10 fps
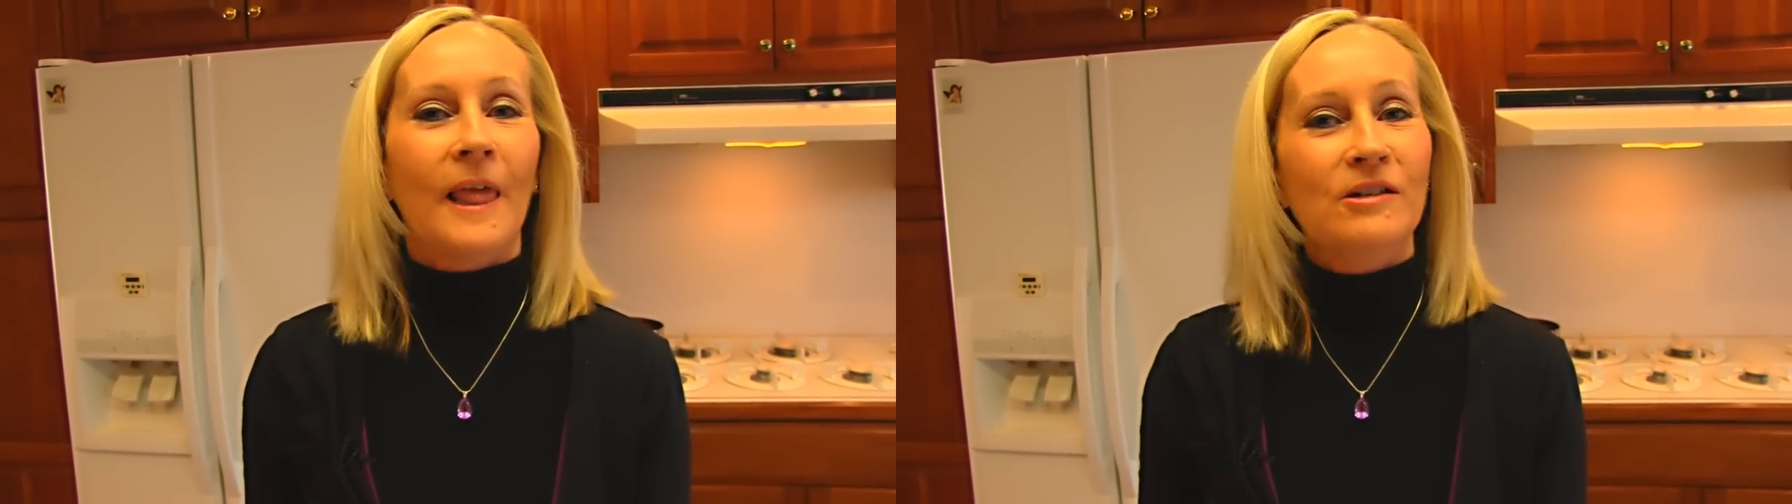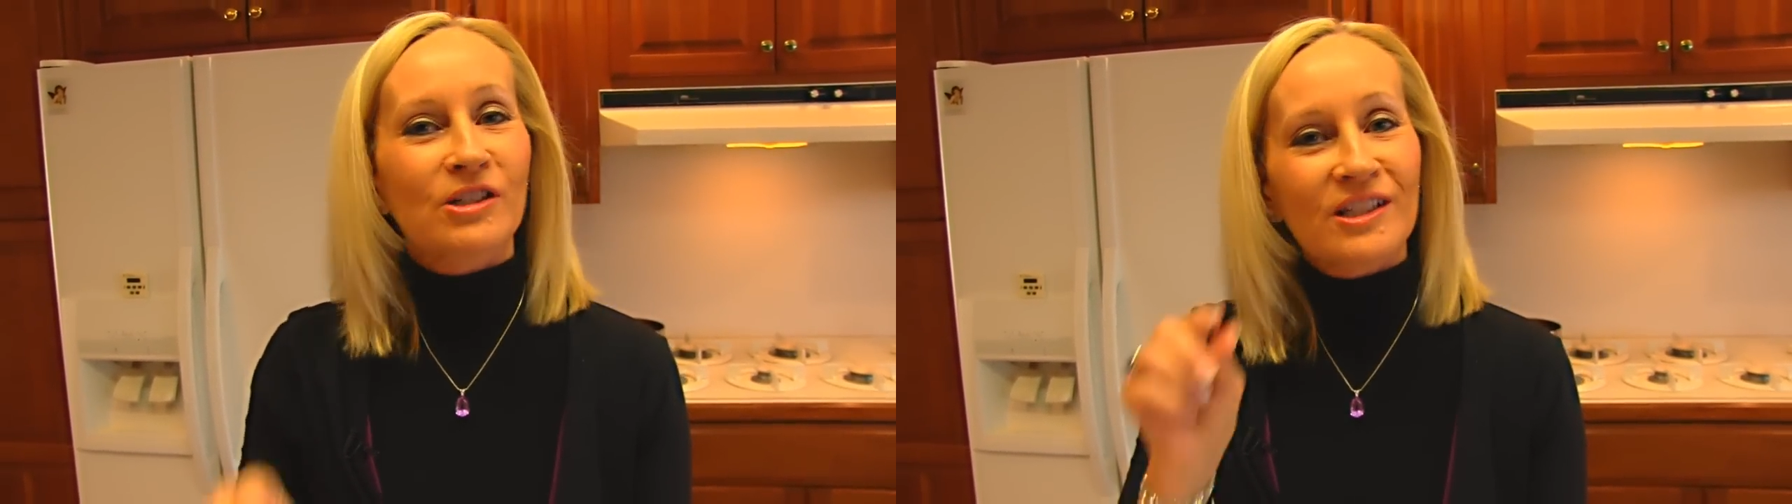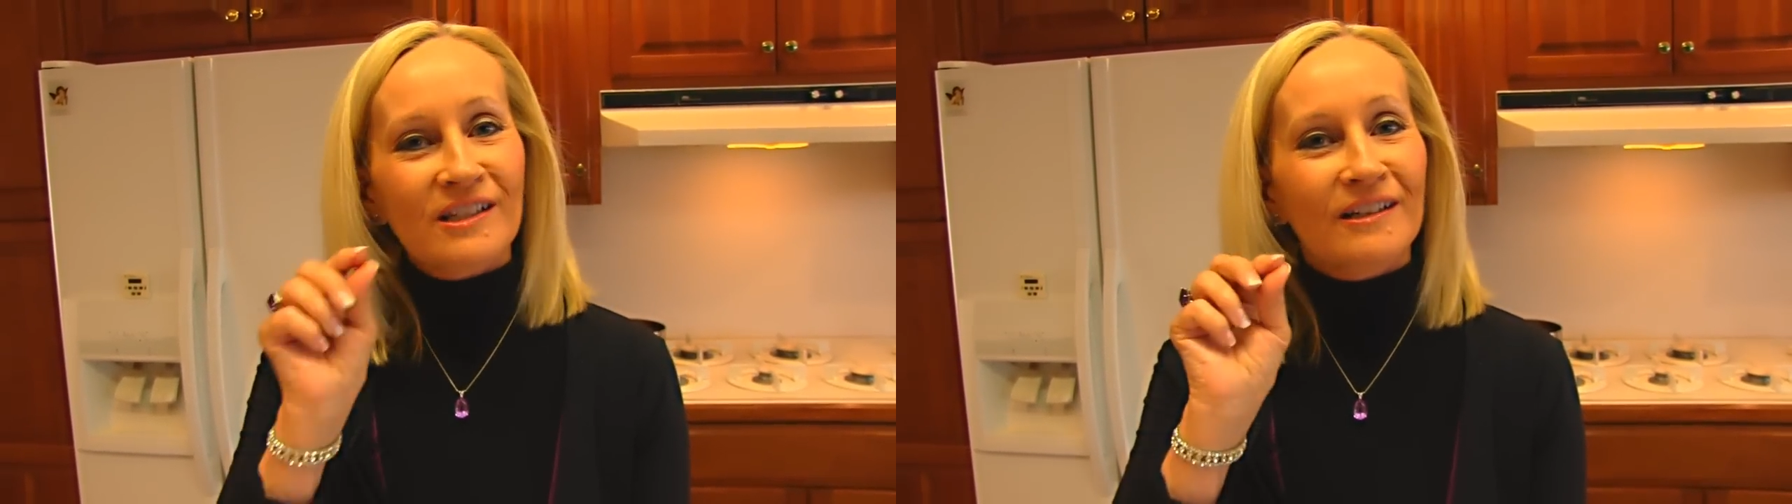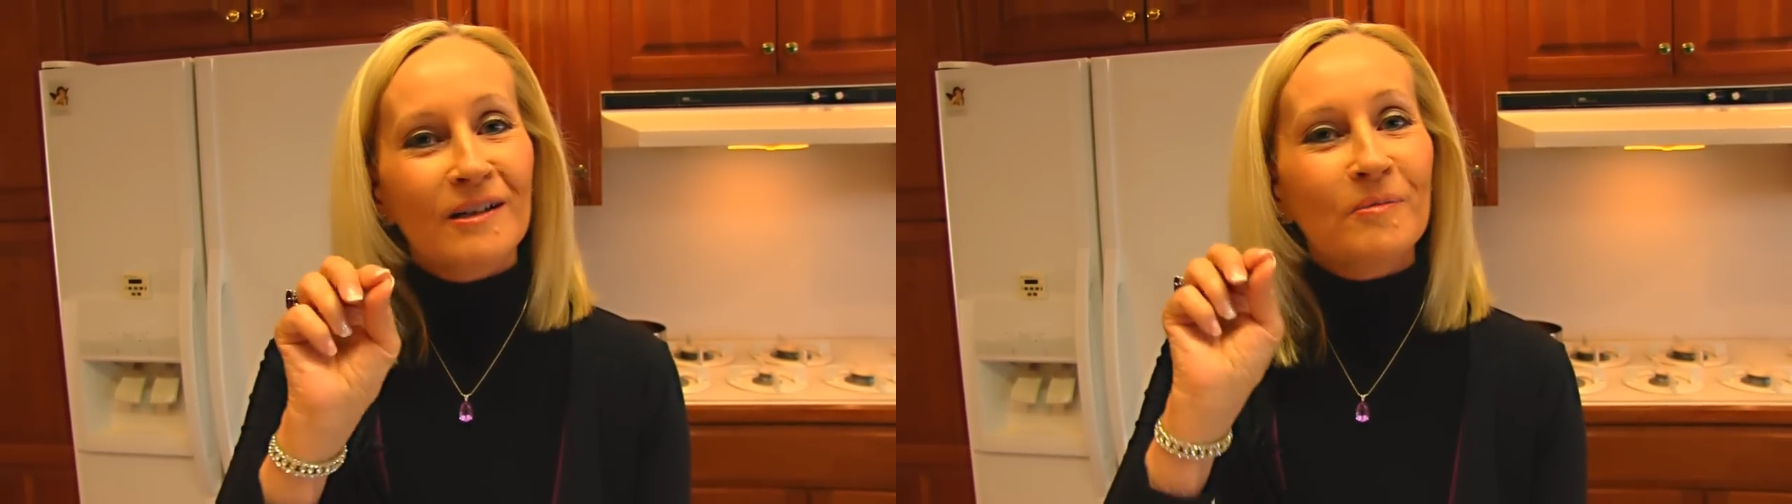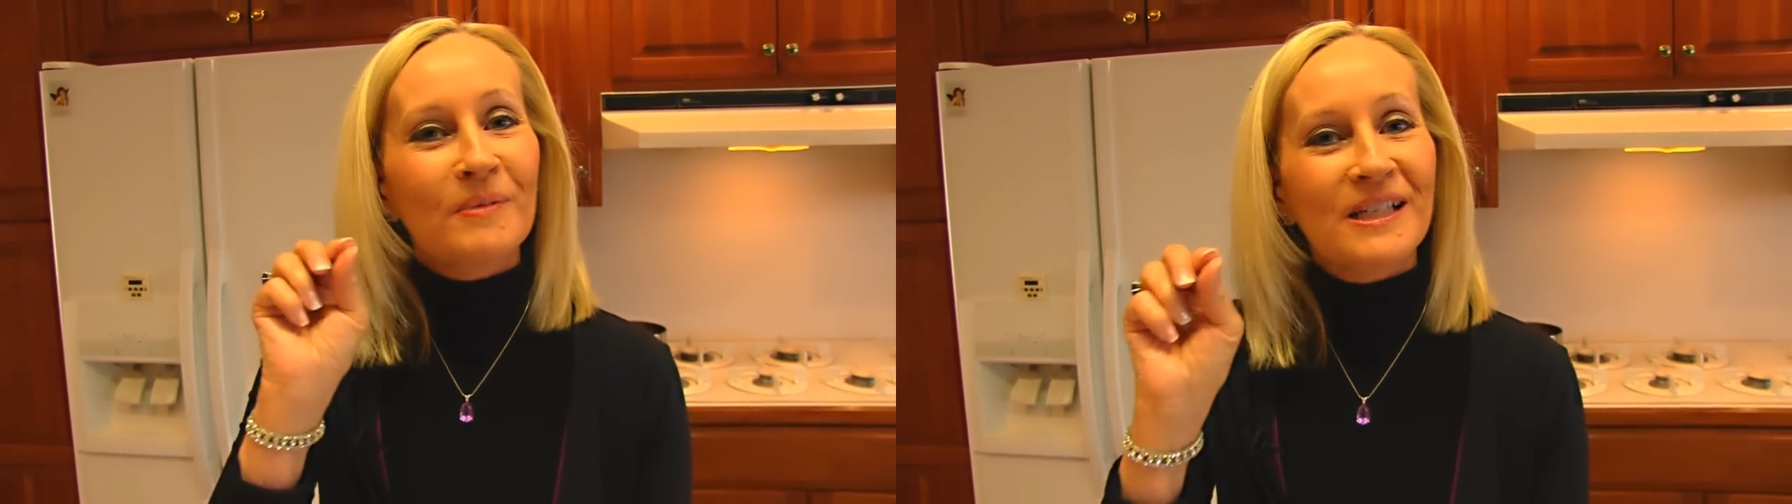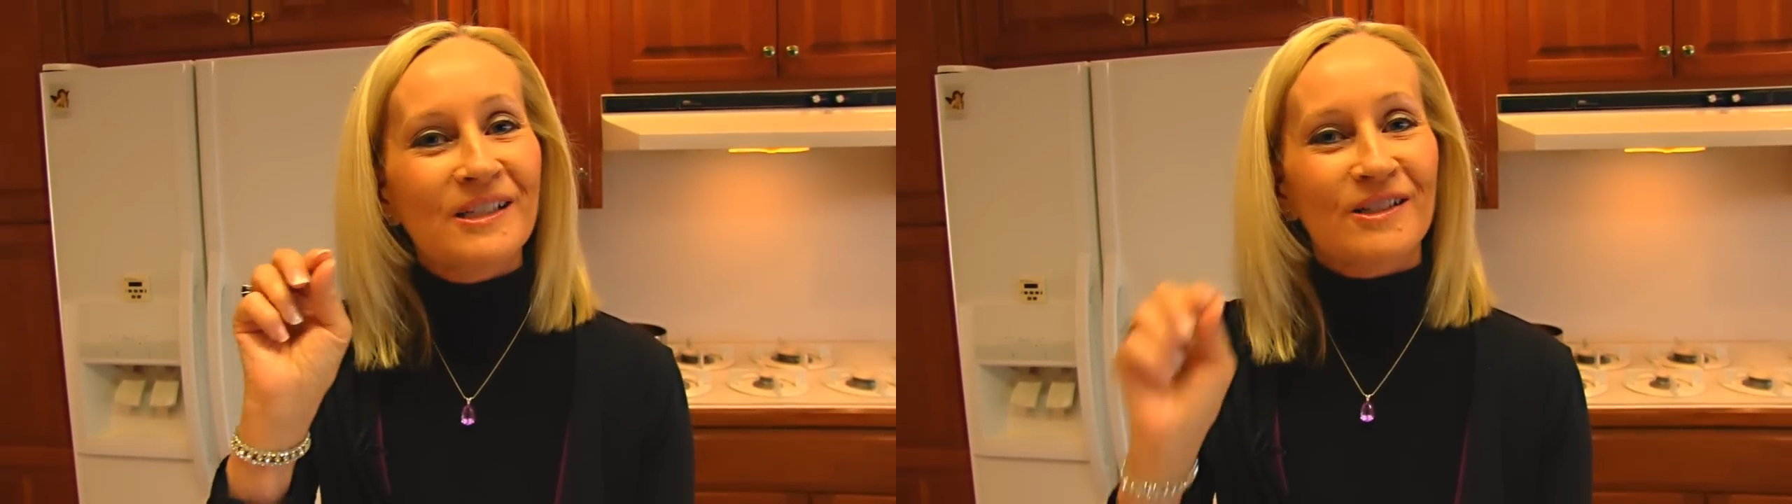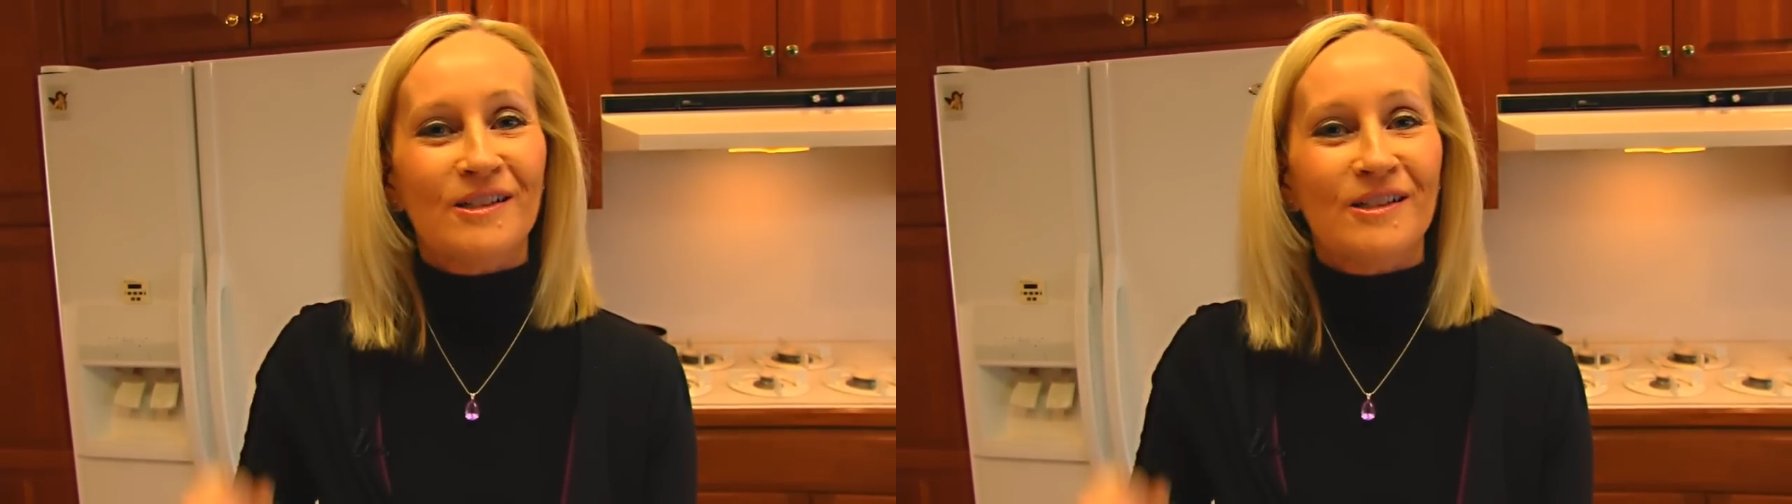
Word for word: And just a little piece of